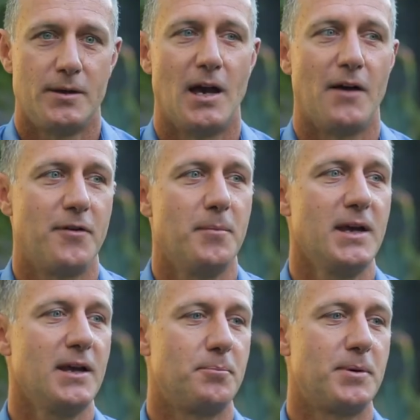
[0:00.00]
Yeah, for
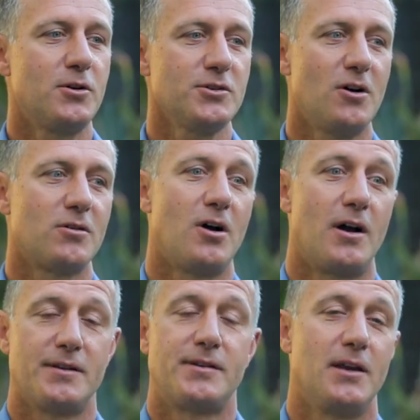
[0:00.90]
me, because I'll
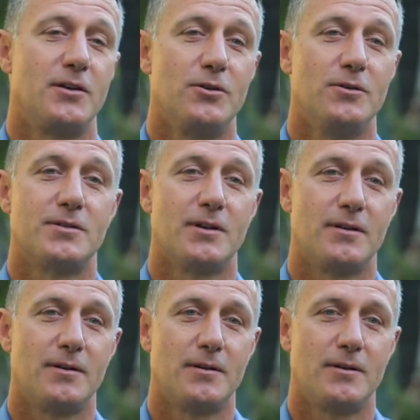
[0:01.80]
kind of tend to use it,
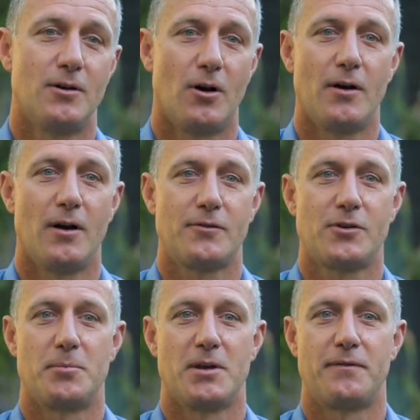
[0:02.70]
you know, I've
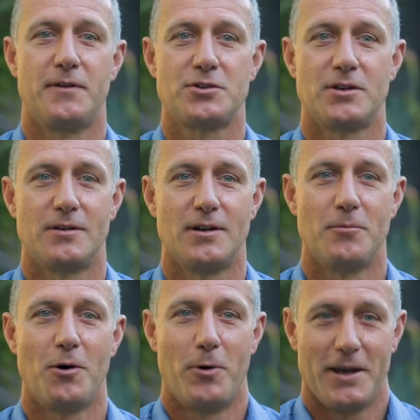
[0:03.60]
got to be efficient in
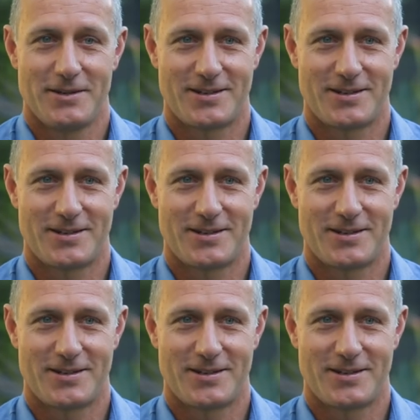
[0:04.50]
my week.